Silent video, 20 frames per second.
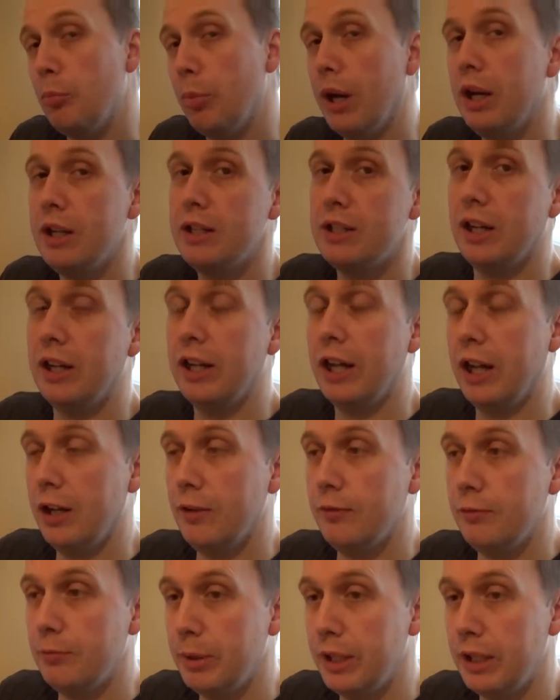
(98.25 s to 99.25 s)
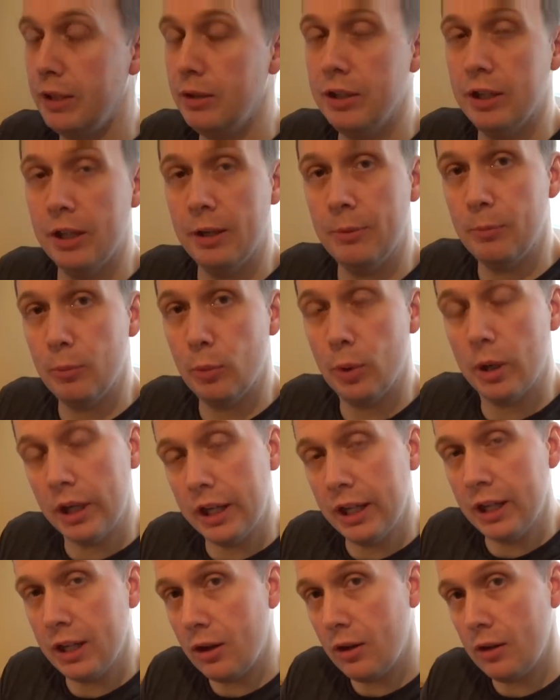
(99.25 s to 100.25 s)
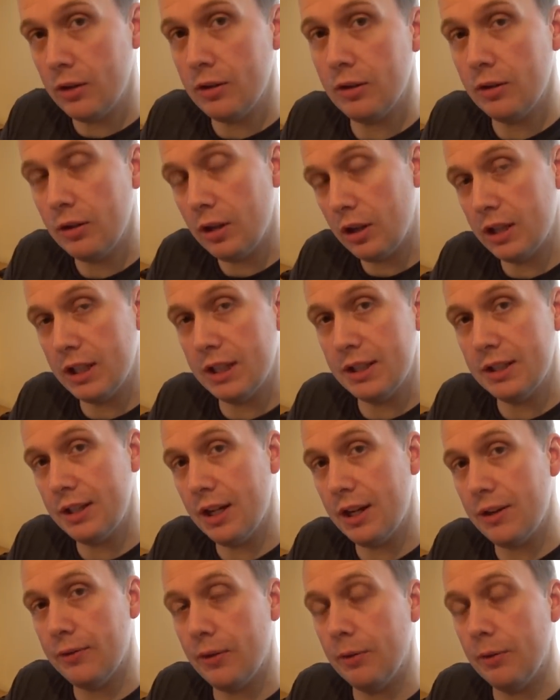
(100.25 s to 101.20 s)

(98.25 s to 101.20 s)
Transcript: but I have been working hard on other stuff,